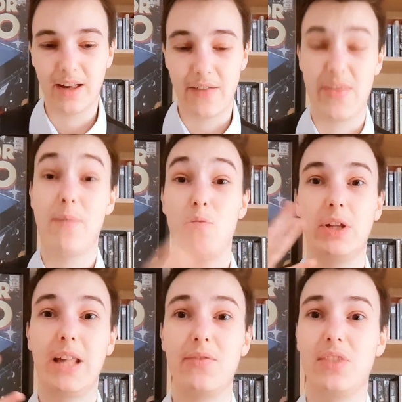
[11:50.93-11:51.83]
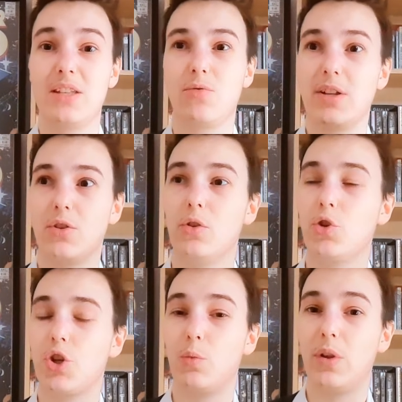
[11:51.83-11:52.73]
and then we get this
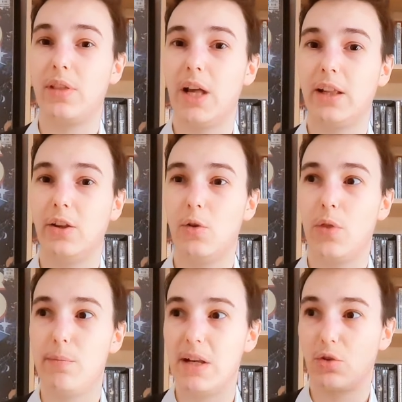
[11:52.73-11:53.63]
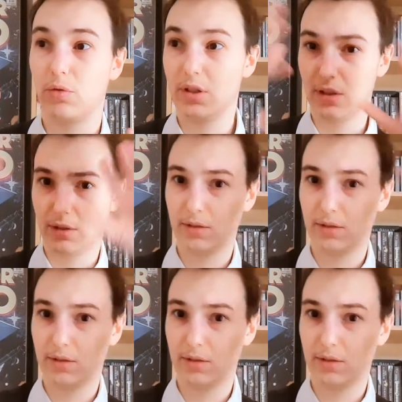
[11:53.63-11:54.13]
resolution with like you know the meta the,